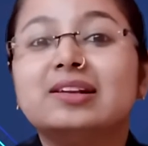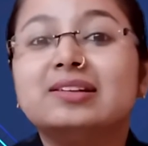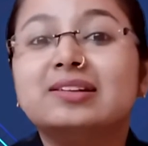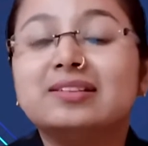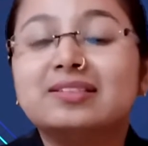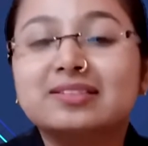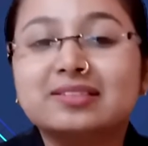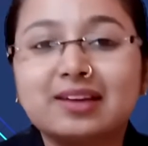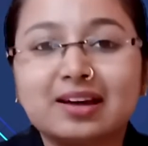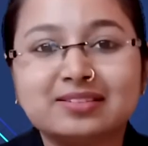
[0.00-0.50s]

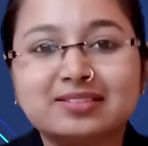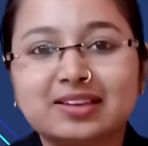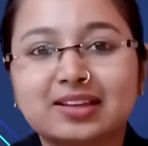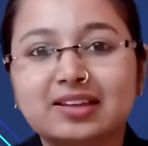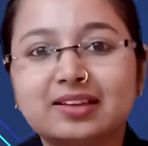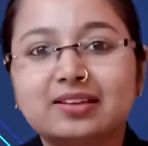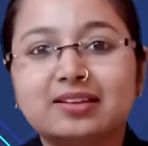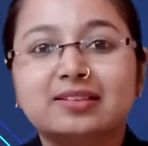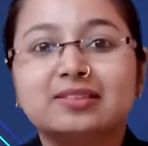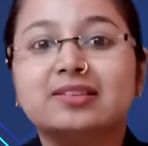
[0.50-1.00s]

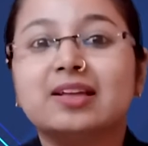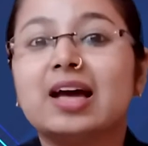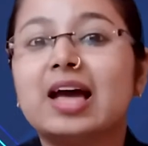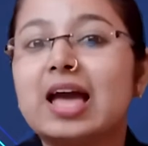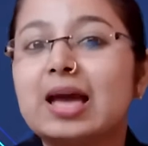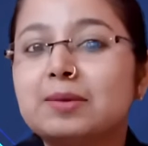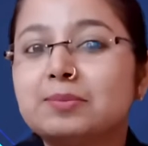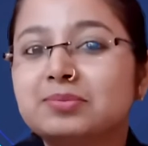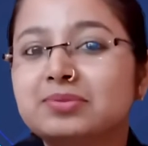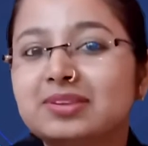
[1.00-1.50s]
discussing the
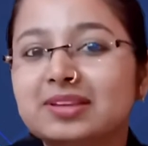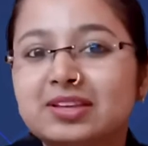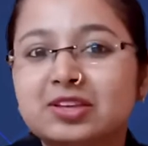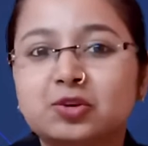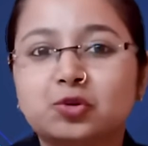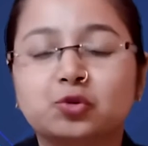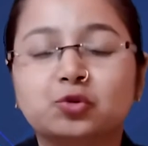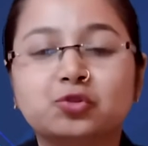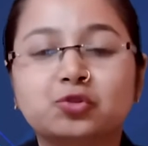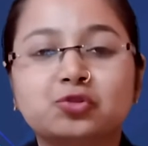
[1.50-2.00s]

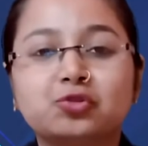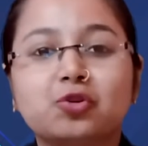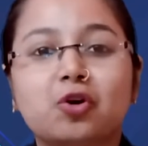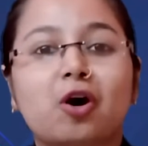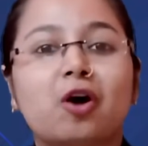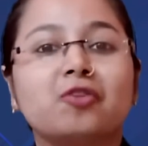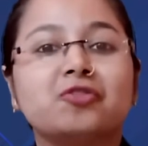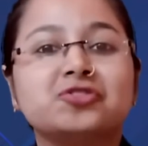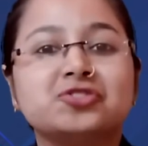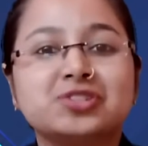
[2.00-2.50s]
MCQs
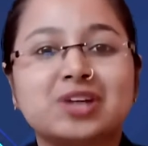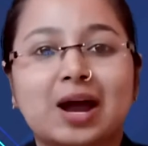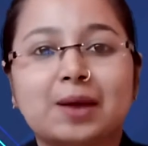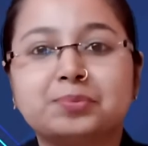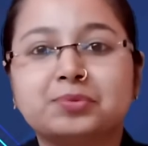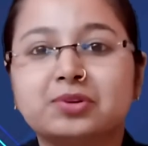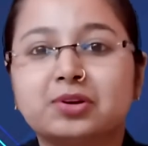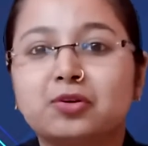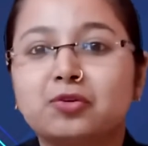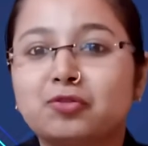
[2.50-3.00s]
of
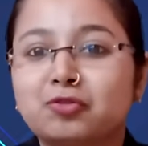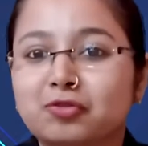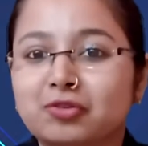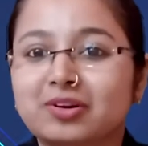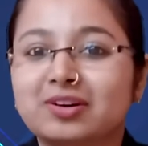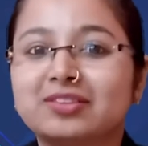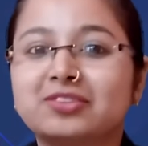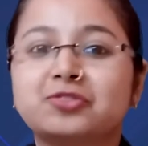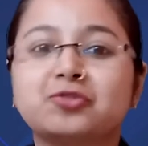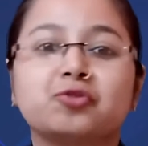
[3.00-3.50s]
chapter
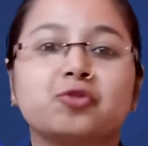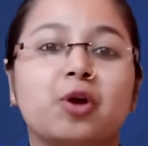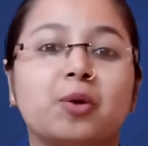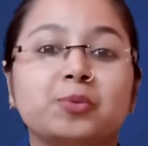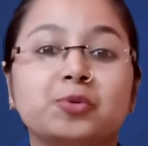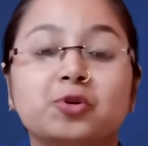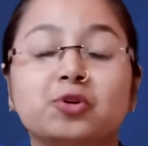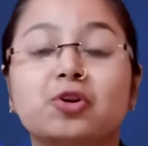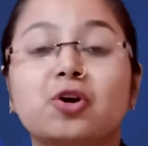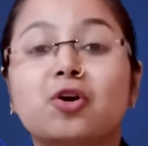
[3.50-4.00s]
first
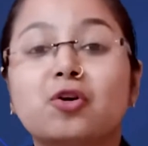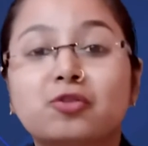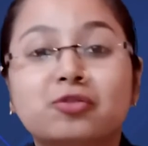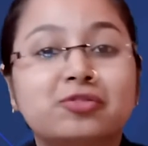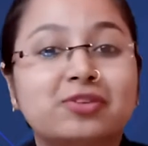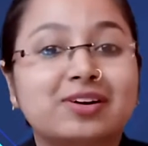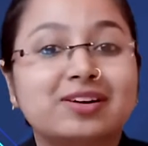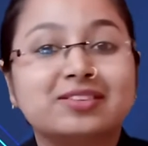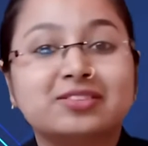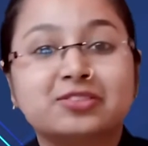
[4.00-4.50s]
from your
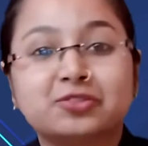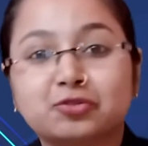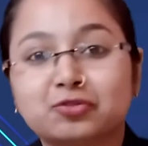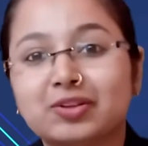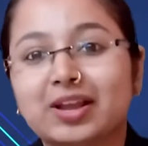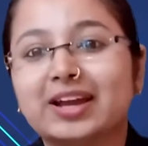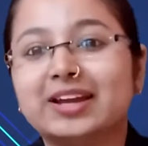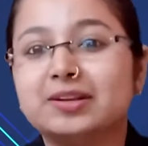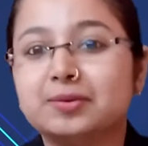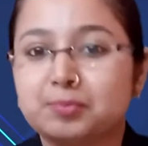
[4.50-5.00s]
first
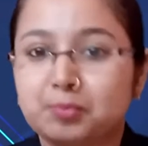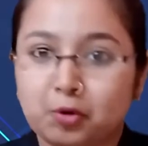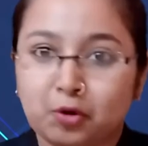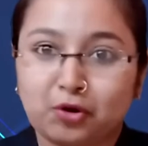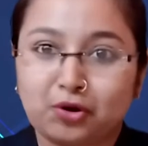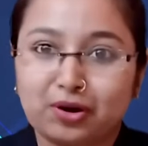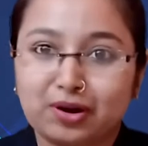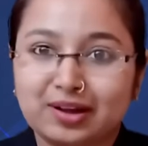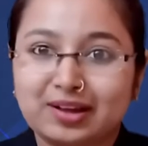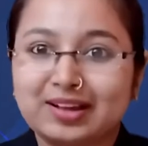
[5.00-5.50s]
flight
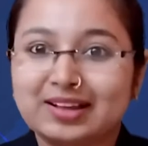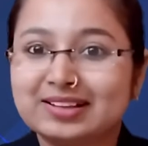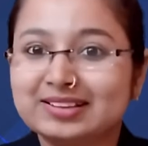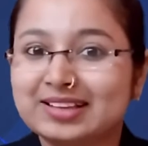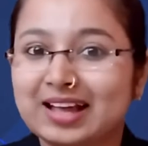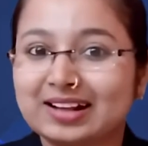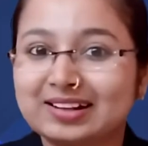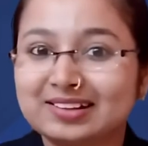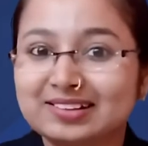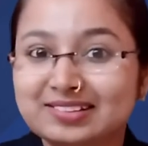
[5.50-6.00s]
book,
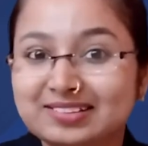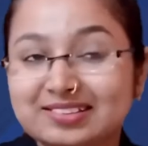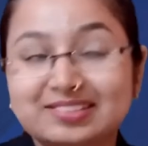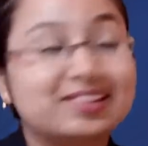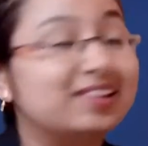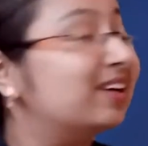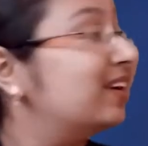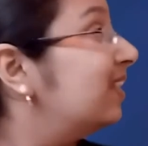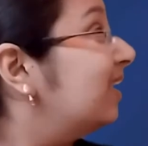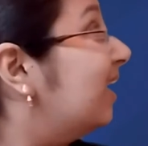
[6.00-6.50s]
that
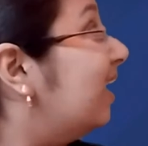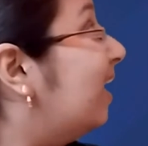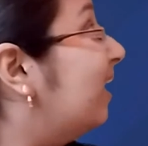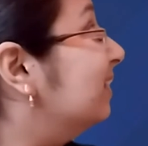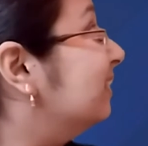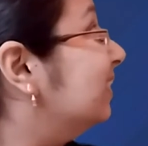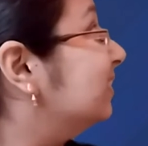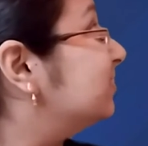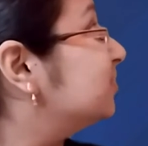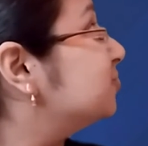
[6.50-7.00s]
is,
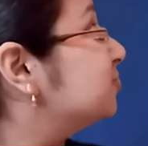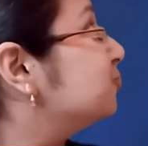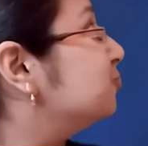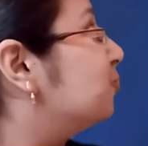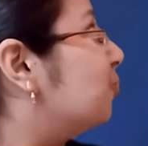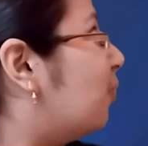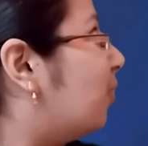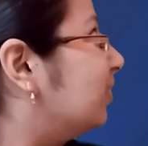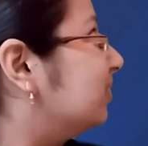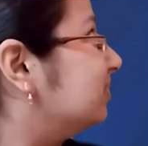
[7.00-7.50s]
A Letter to
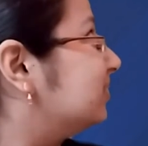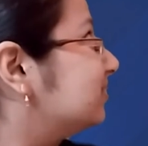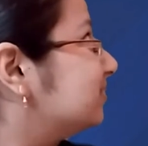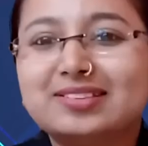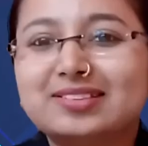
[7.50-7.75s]
God.